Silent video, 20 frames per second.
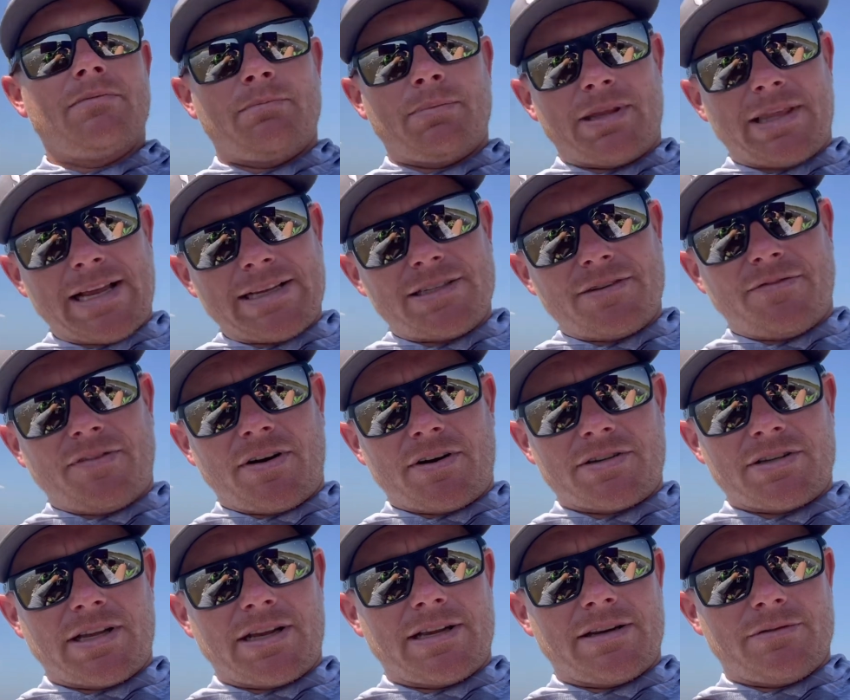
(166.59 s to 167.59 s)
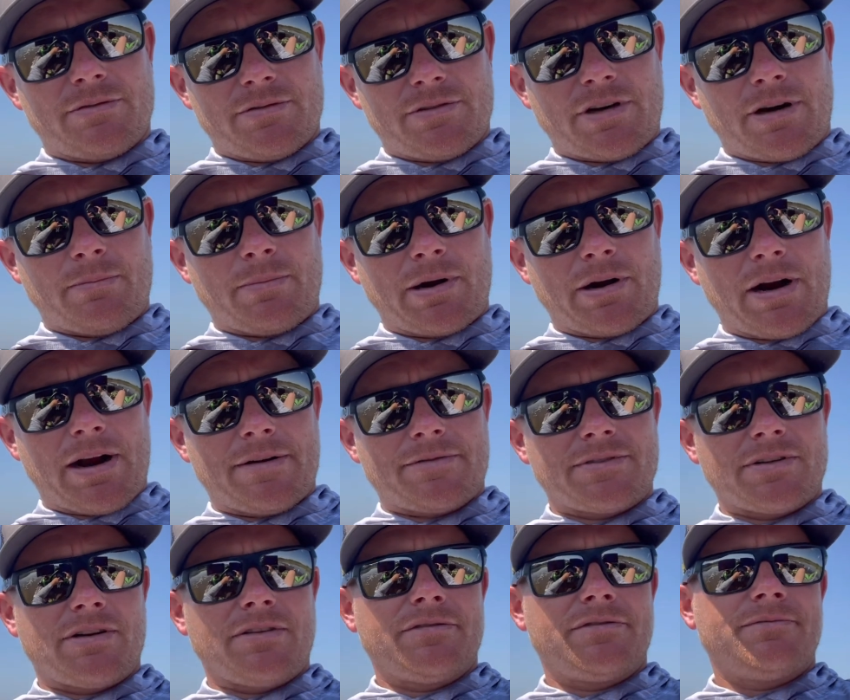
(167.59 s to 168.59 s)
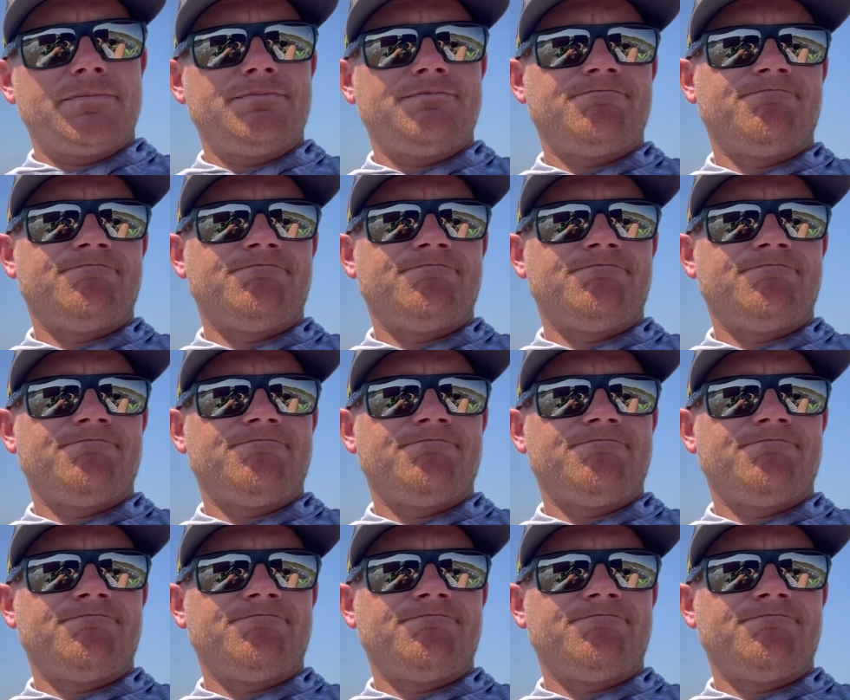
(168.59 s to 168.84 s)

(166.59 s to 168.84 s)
But that's the first thing I do, is turn my graphs off.